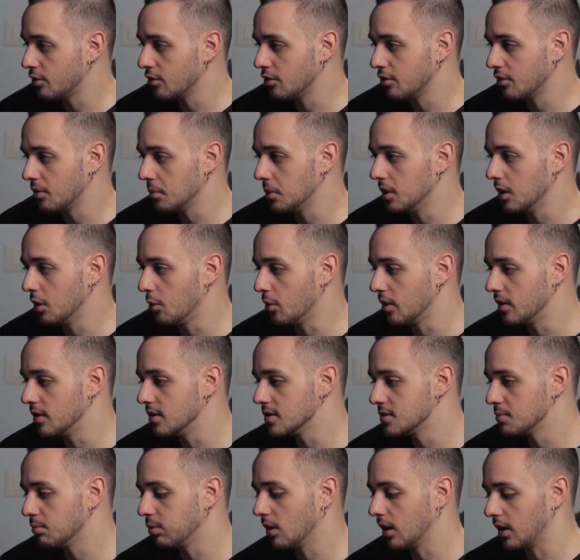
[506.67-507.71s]
familiar with
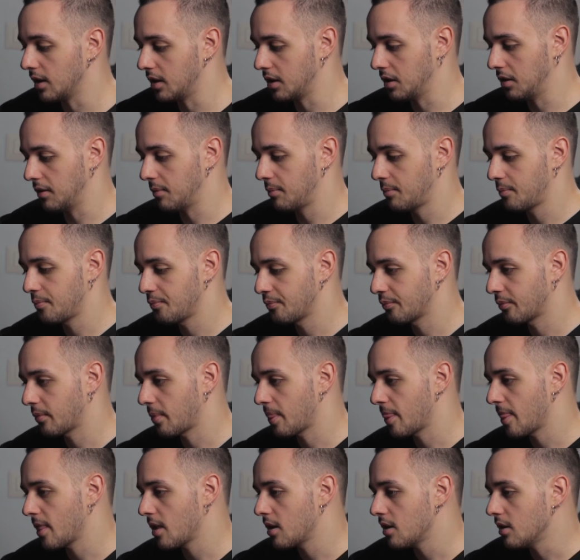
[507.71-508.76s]
this plugin,
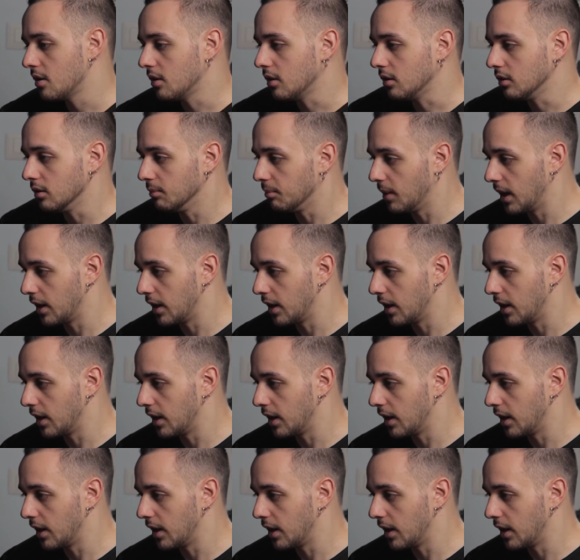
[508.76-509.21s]
the